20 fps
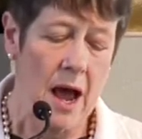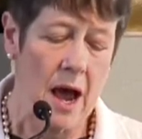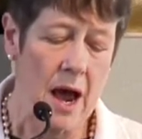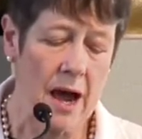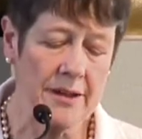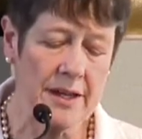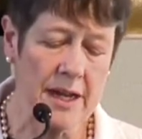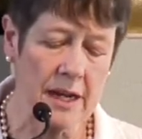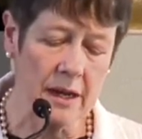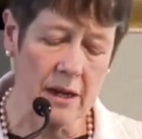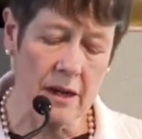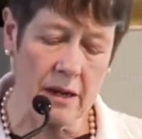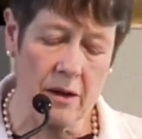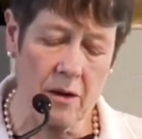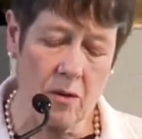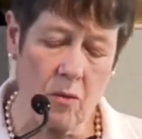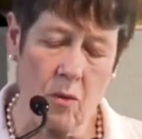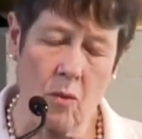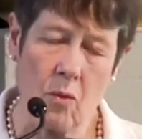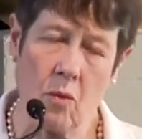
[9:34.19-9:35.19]
I think
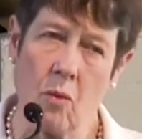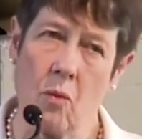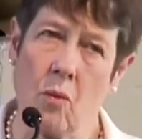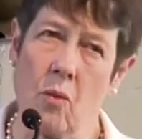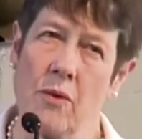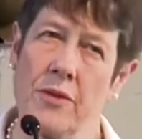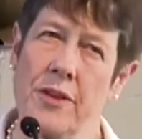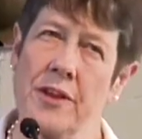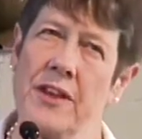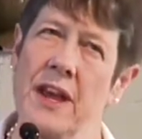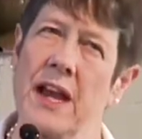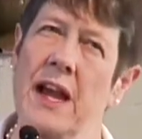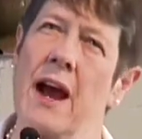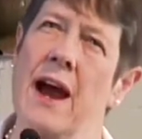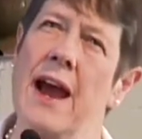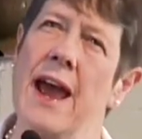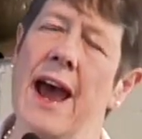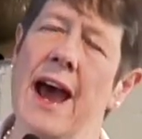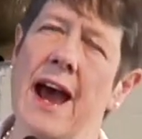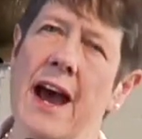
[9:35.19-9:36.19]
the thing I
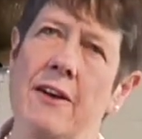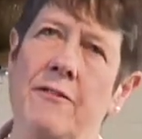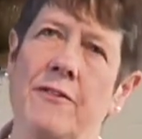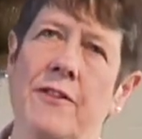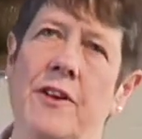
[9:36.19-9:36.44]
have